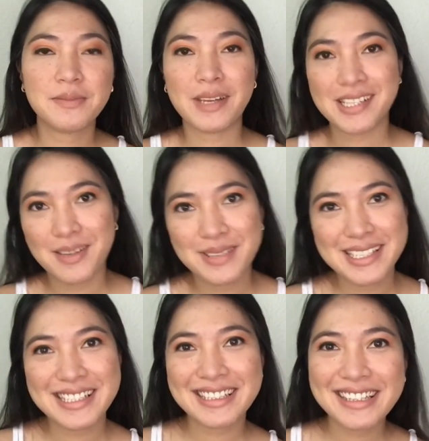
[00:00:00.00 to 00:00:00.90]
My name
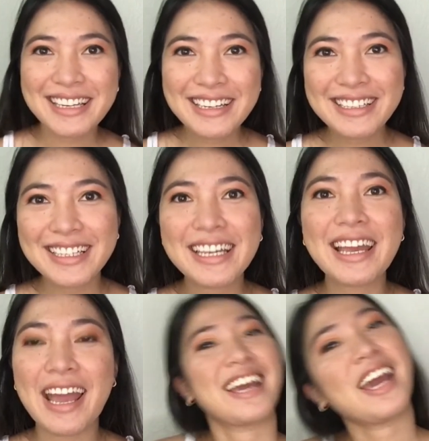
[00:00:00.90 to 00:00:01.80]
is Dearly,
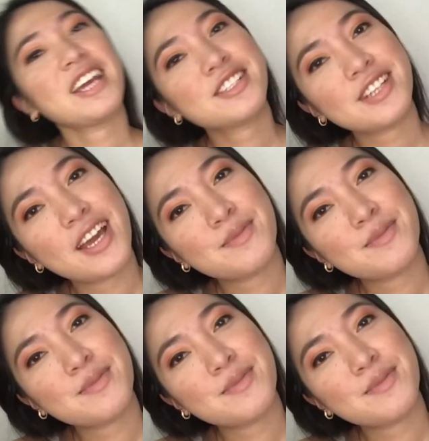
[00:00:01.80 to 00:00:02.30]
and today